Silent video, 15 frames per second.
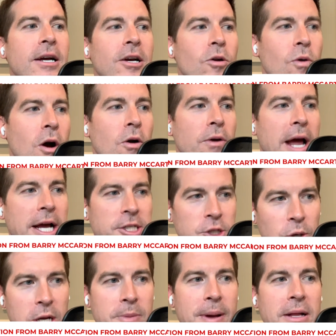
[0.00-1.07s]
"quote I
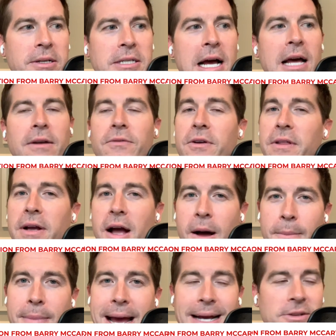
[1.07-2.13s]
joined Peloton for the
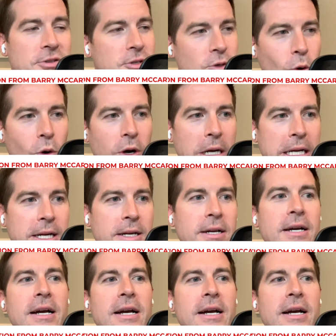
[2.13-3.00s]
comeback story,